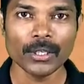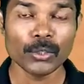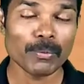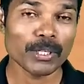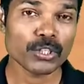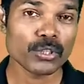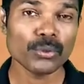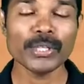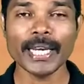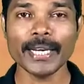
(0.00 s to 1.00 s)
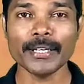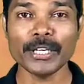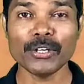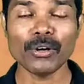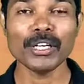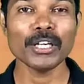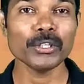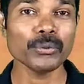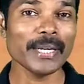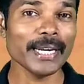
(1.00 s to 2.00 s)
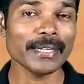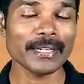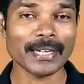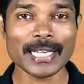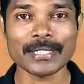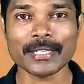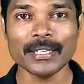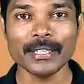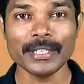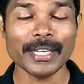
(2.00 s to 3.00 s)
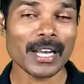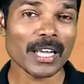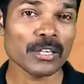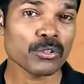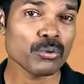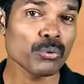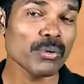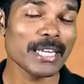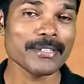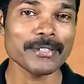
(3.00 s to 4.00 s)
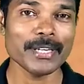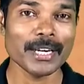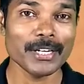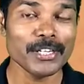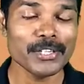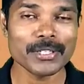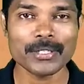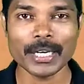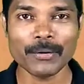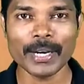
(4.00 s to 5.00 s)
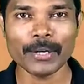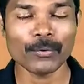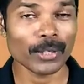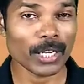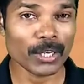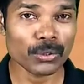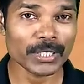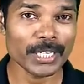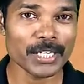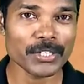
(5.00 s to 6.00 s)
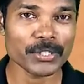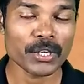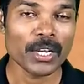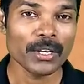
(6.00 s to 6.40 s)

You must know that in order to get rust, there are 2 necessary conditions required. What are those conditions?